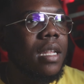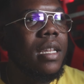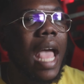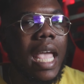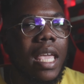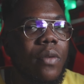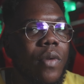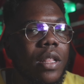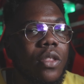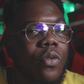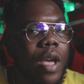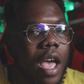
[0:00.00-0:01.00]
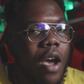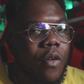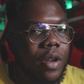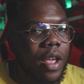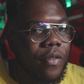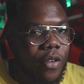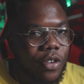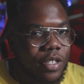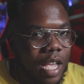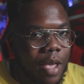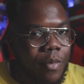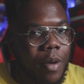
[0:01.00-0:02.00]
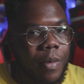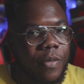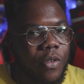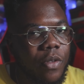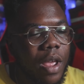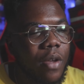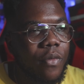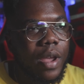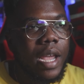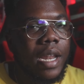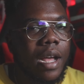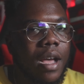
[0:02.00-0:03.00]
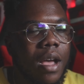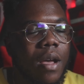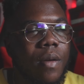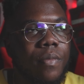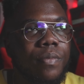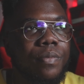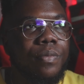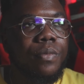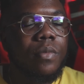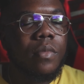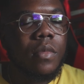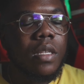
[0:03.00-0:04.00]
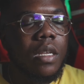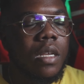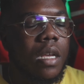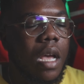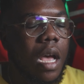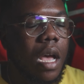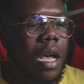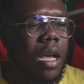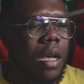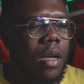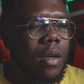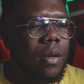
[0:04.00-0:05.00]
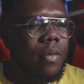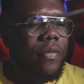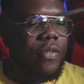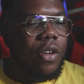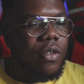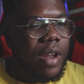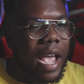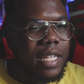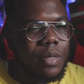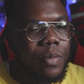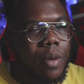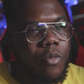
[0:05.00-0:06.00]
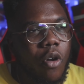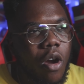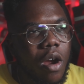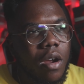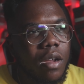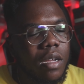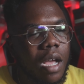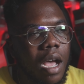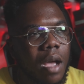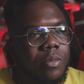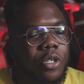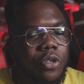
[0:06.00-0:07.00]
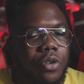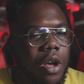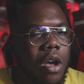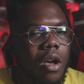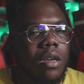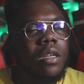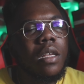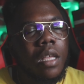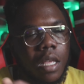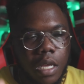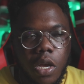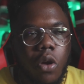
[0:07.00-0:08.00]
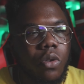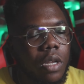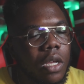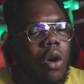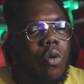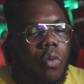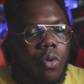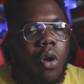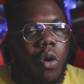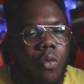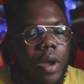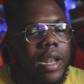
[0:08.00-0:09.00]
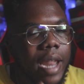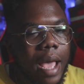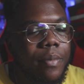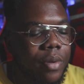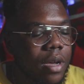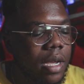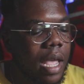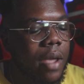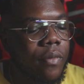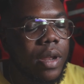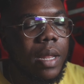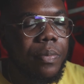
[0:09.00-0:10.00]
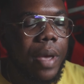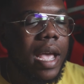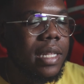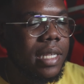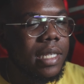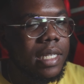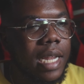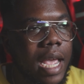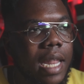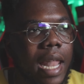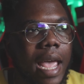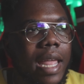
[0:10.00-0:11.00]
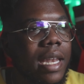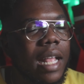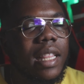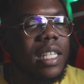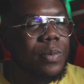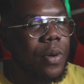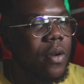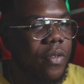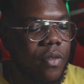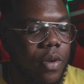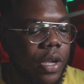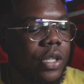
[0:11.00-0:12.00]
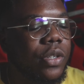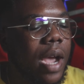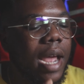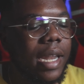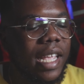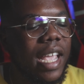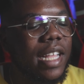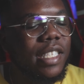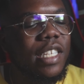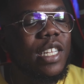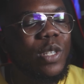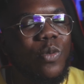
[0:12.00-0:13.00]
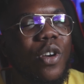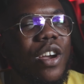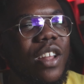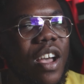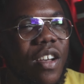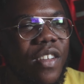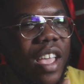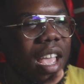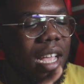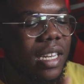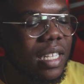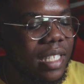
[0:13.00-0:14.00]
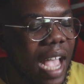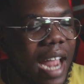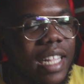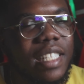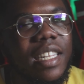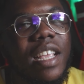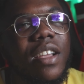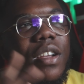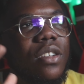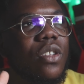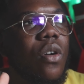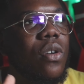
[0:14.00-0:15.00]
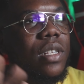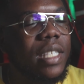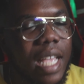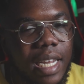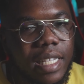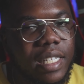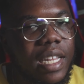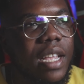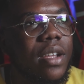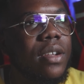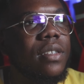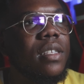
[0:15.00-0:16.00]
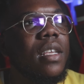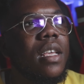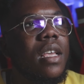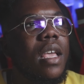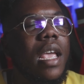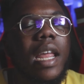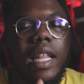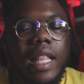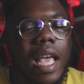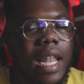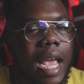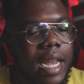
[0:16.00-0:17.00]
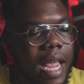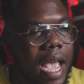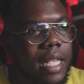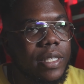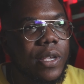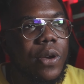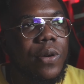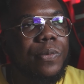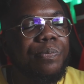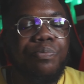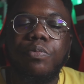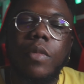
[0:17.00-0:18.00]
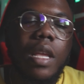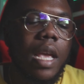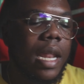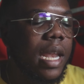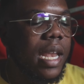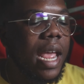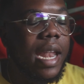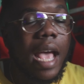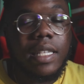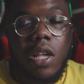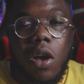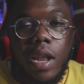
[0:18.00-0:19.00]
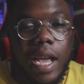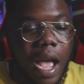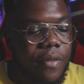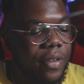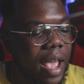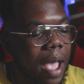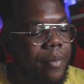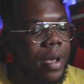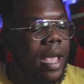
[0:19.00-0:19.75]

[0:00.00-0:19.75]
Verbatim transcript: Nike went through hell when they first came up. If you didn't read um, uh, Phil Knight's memoir, um, Shoe Dog, go go go read that book and really pay attention to that. Like nothing's perfect when you're trying to get into this world of designing sneakers or selling sneakers, anything like that. So at the end of the day, that's all I got for that.